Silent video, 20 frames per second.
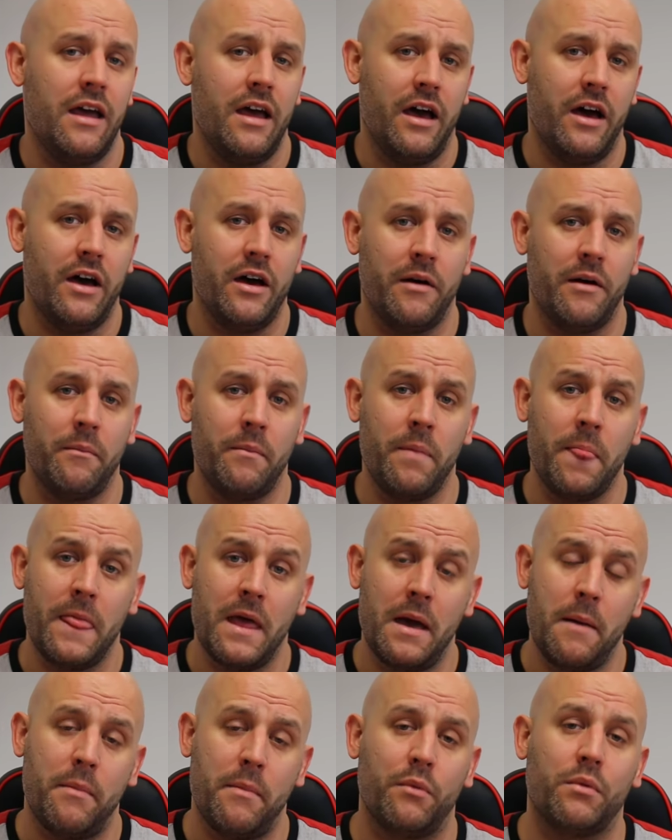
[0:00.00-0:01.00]

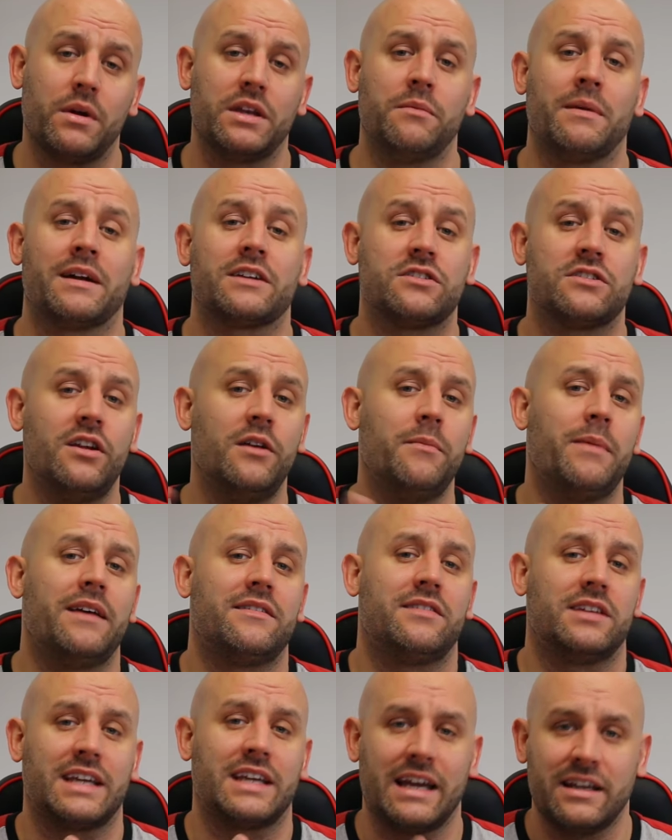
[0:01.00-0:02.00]
But when you match two bets
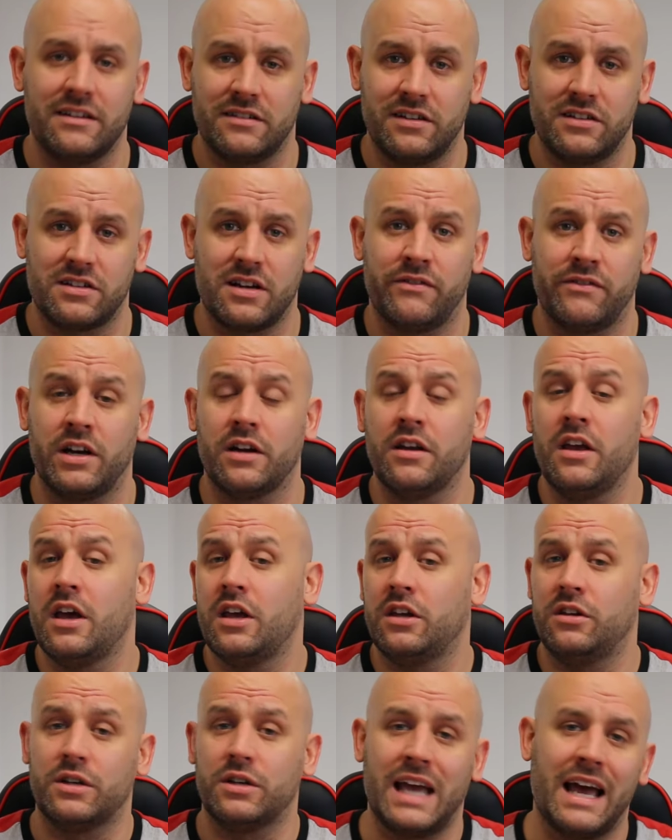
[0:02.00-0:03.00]
against each other,
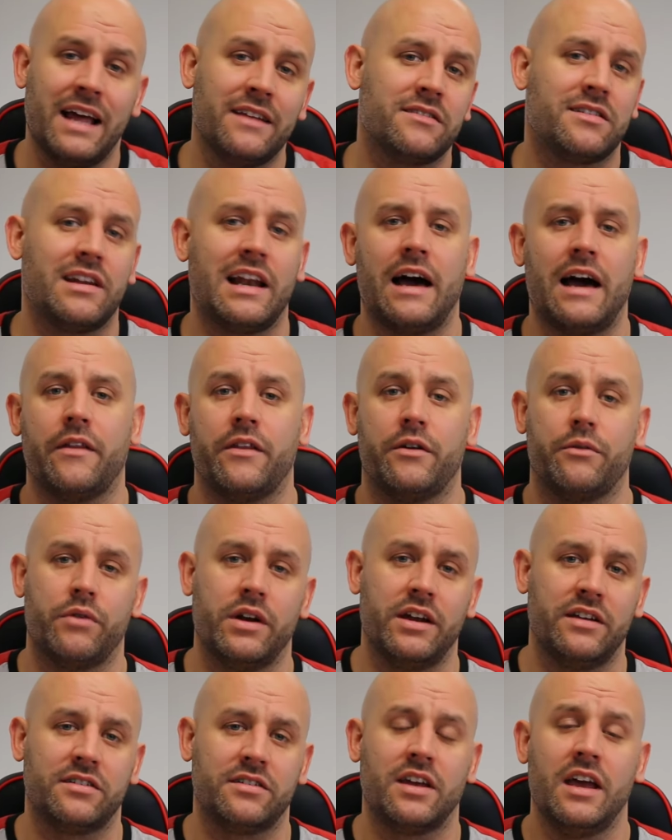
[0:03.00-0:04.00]
you cancel out the
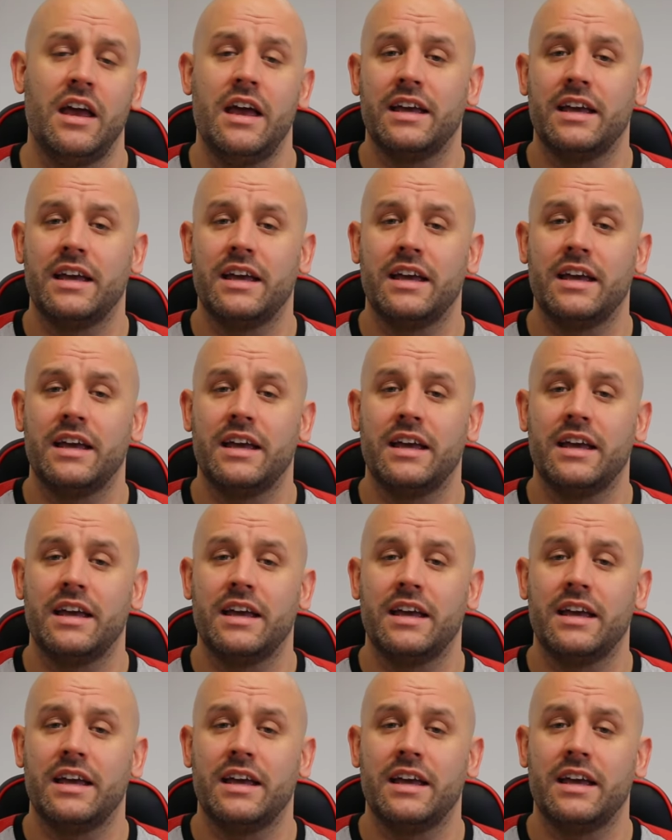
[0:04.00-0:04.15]
risk,